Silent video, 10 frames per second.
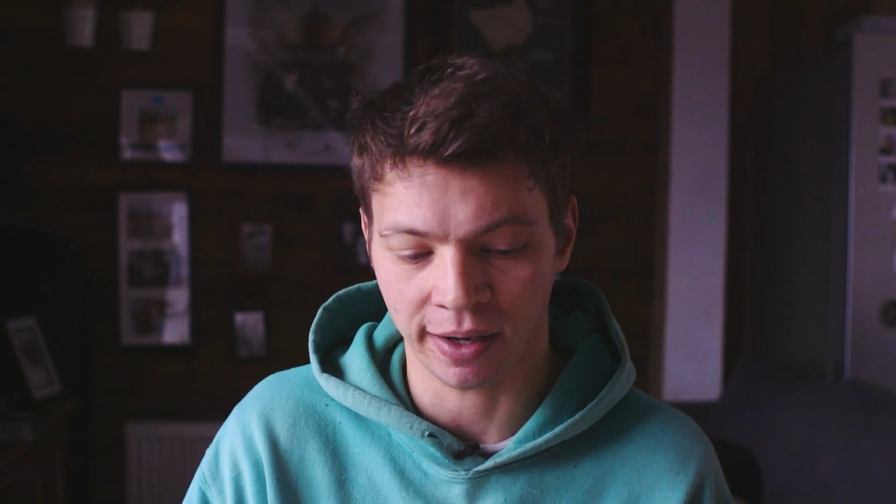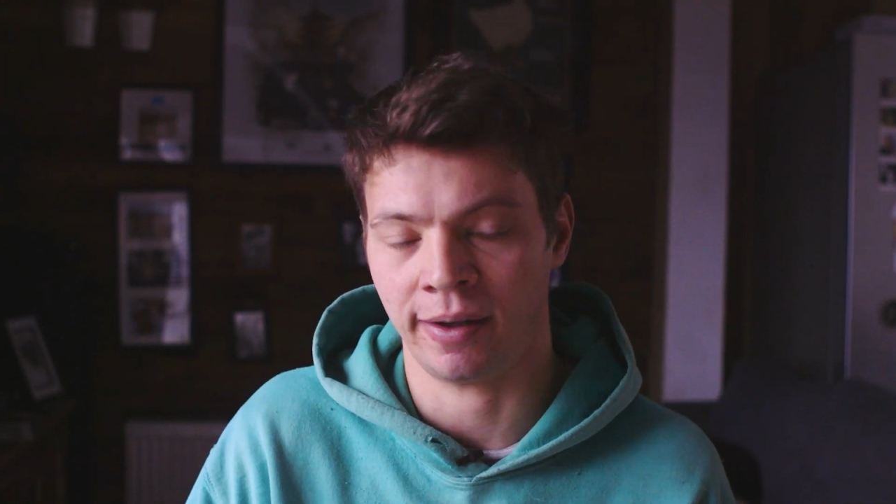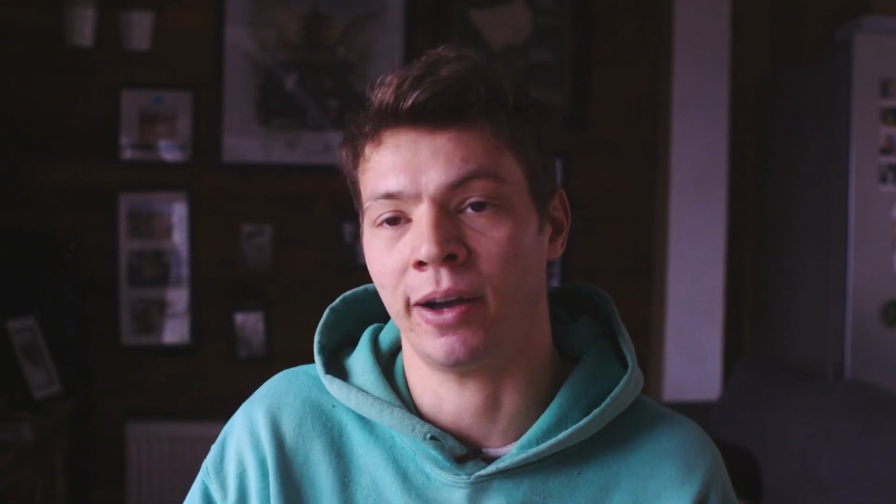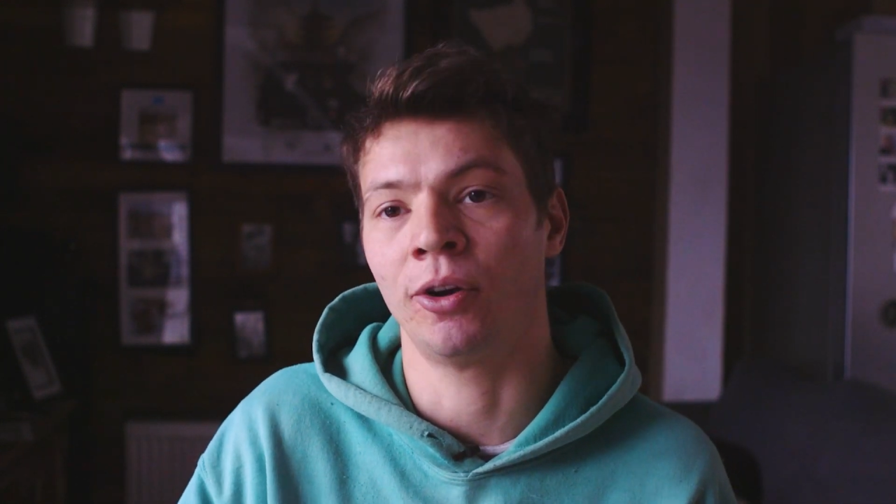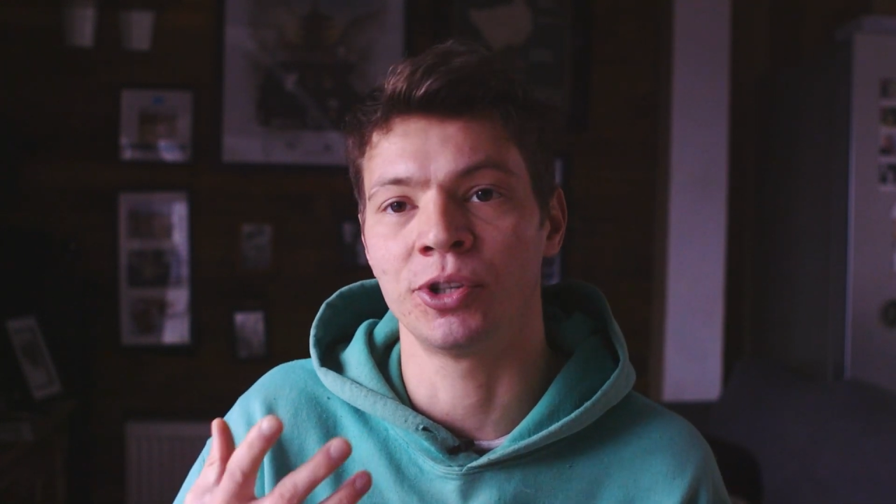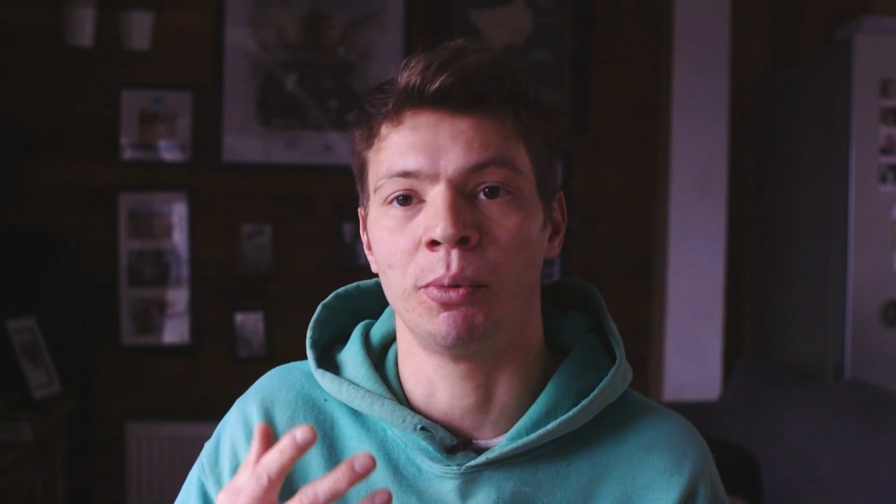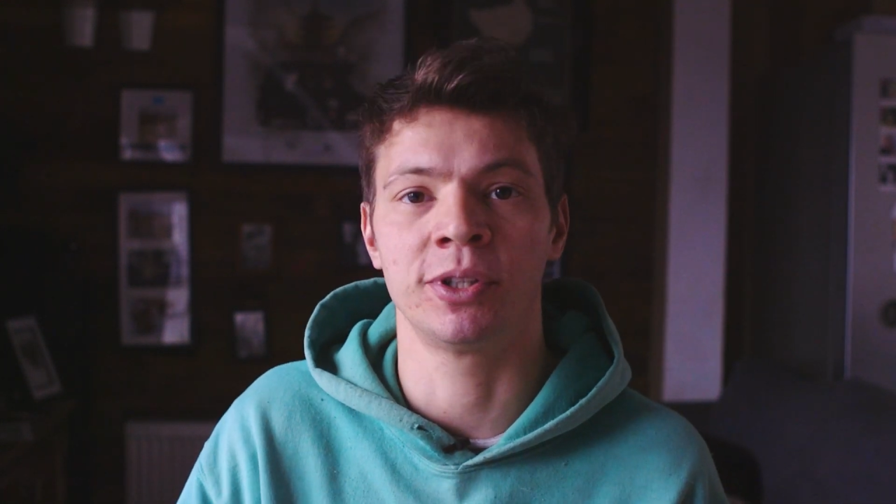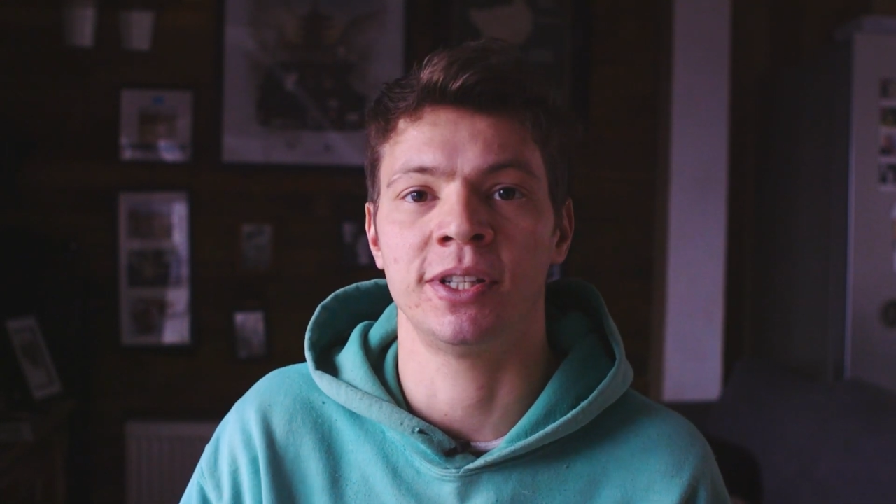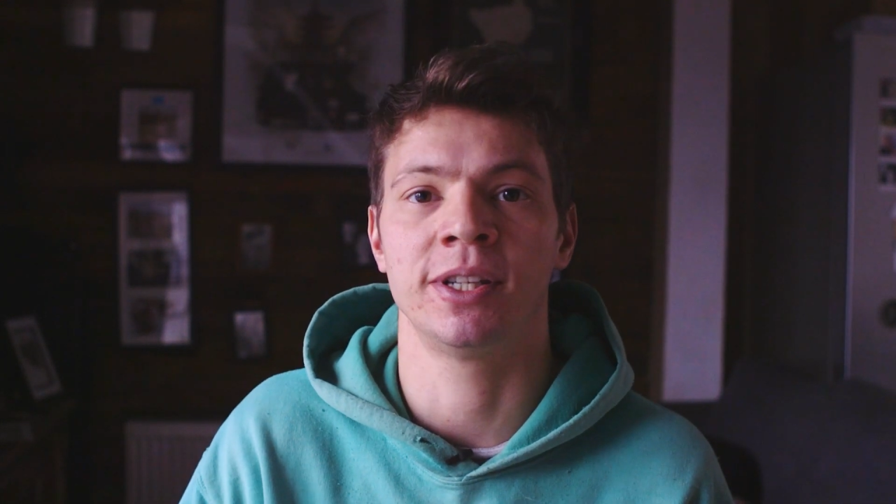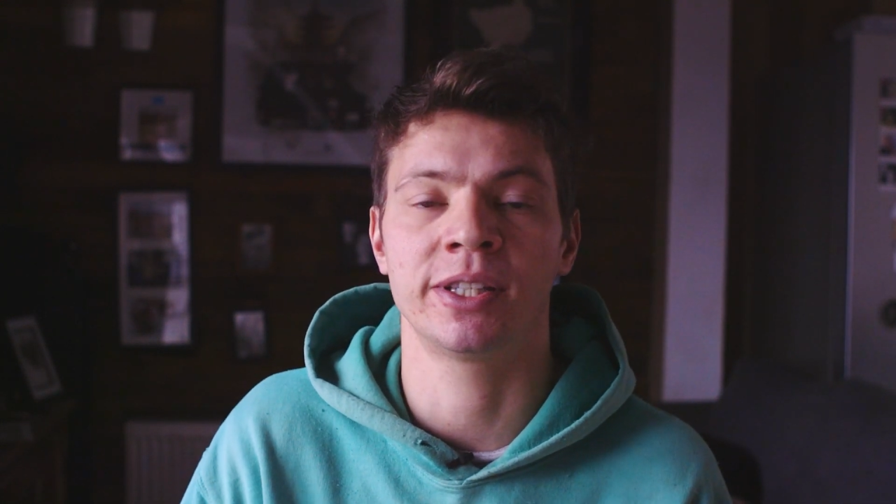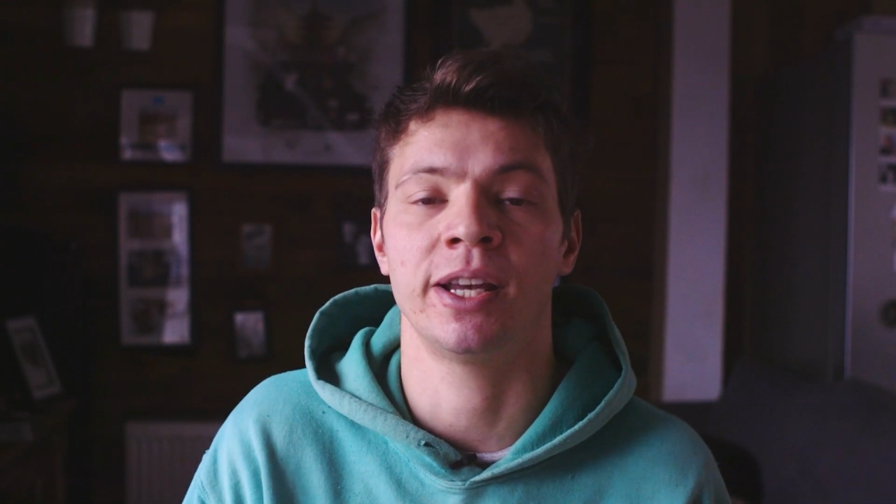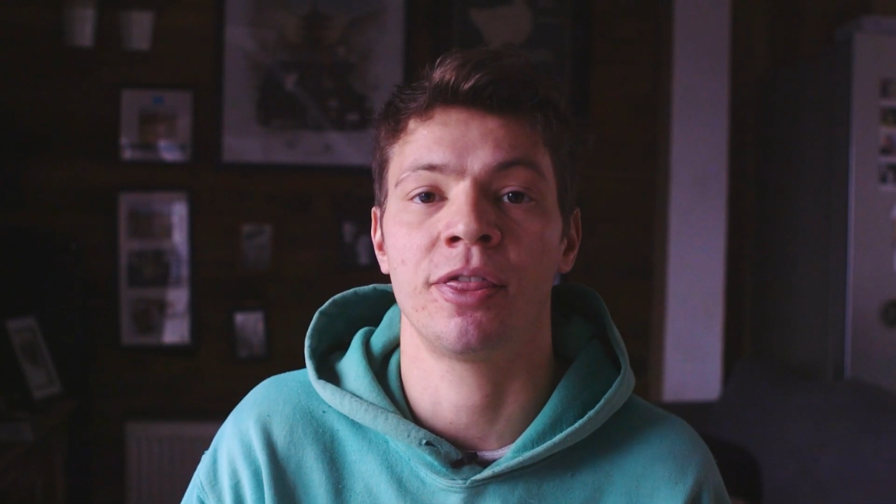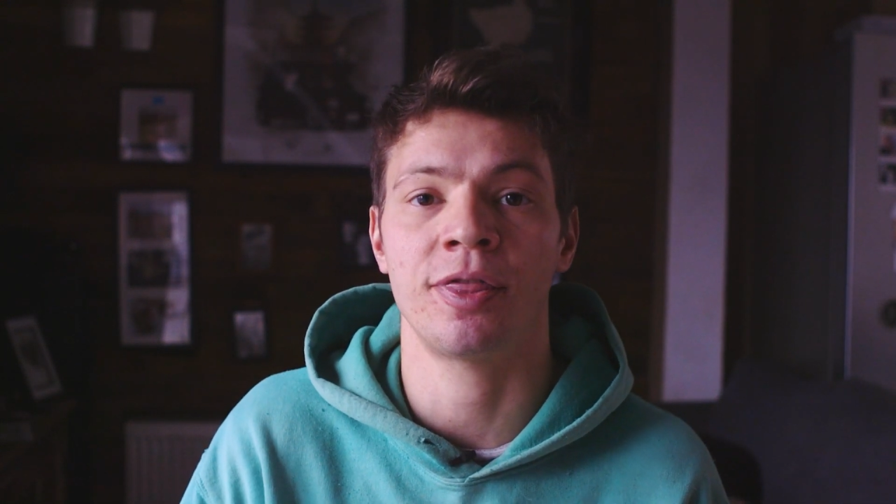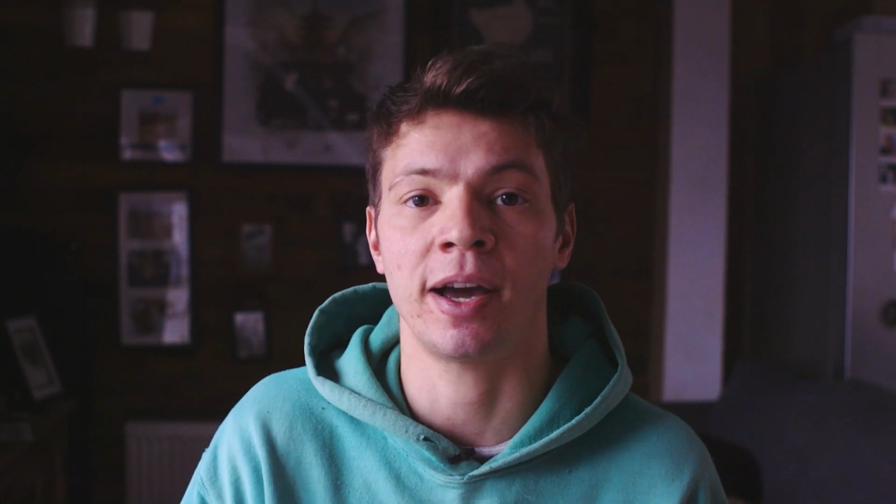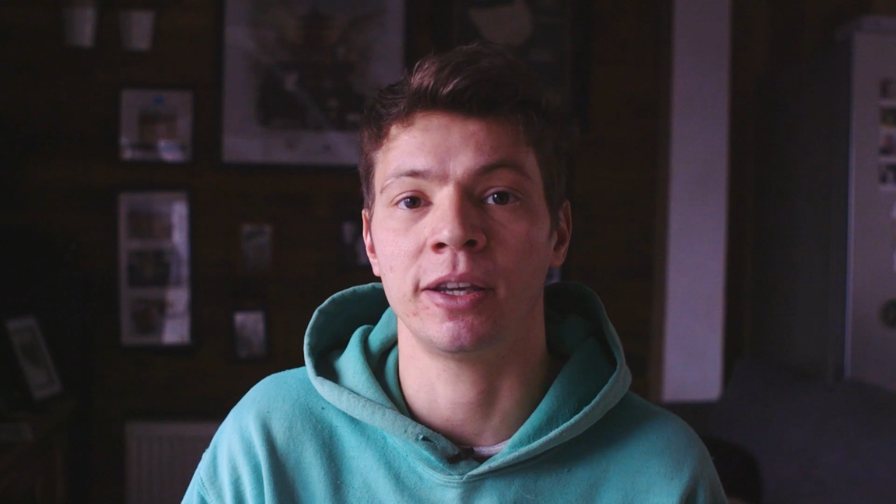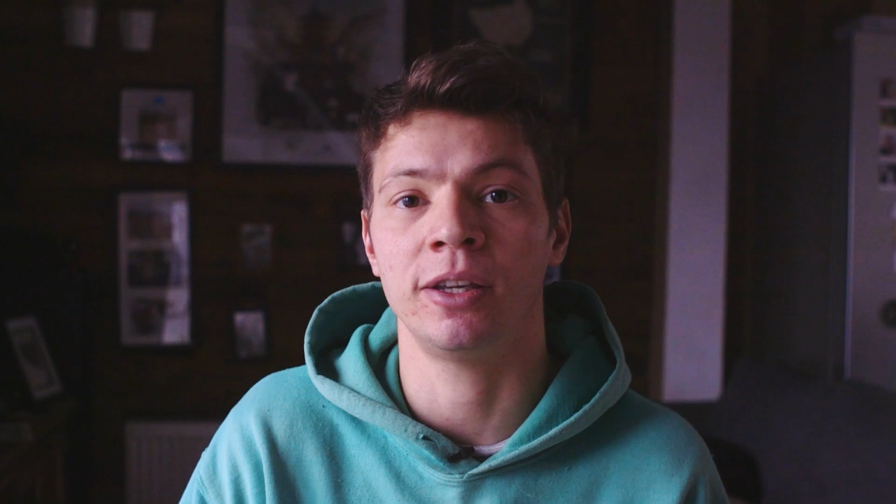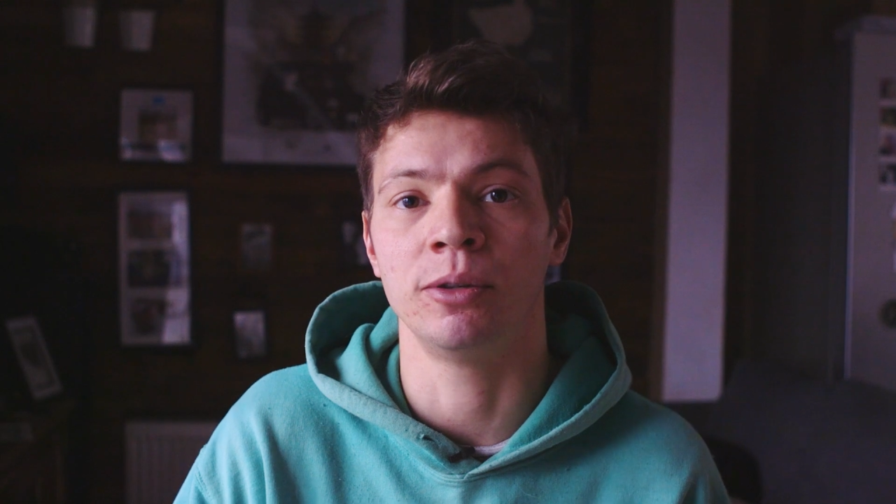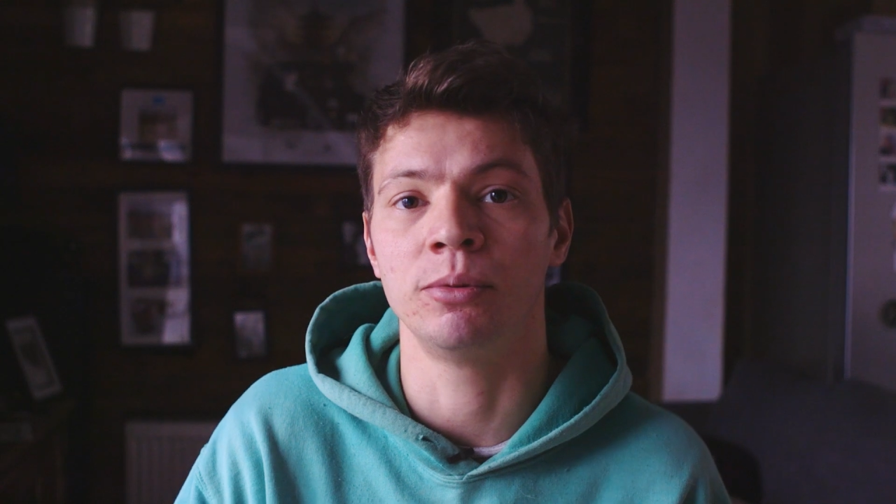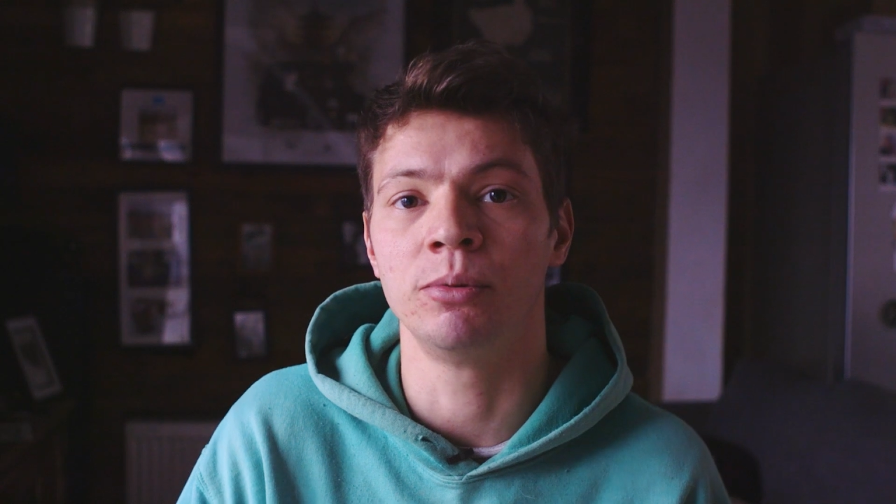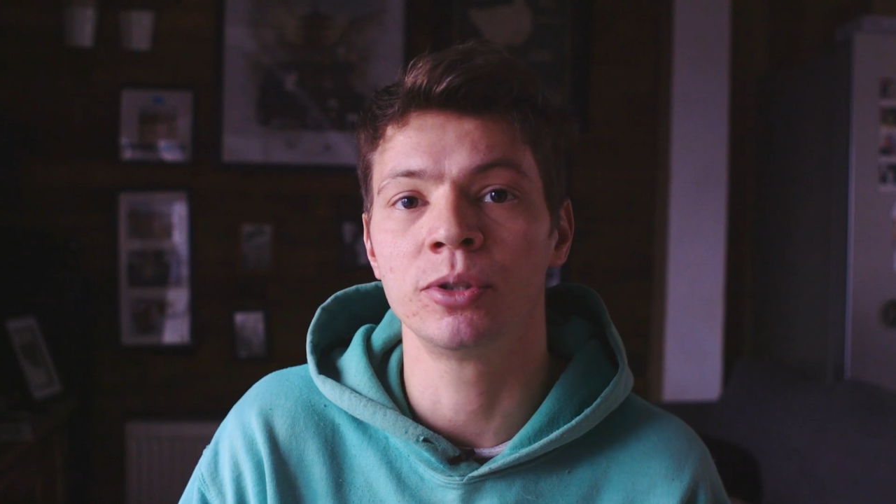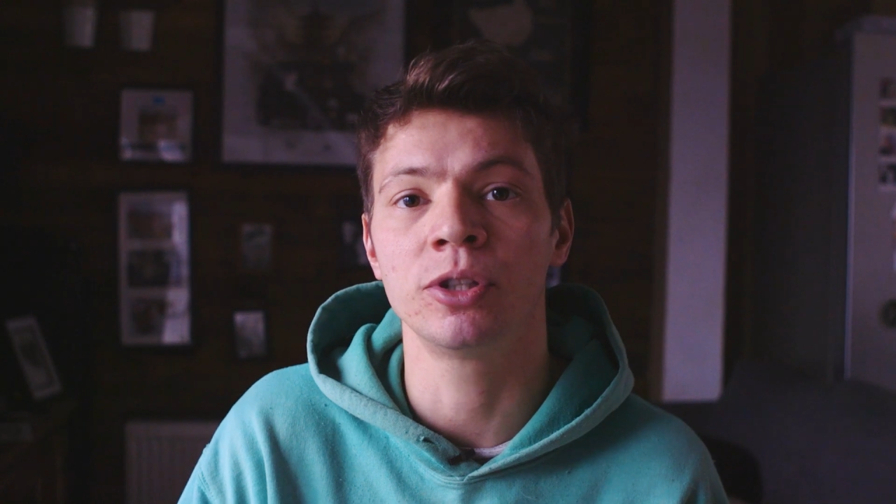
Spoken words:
I also wanted to say thank you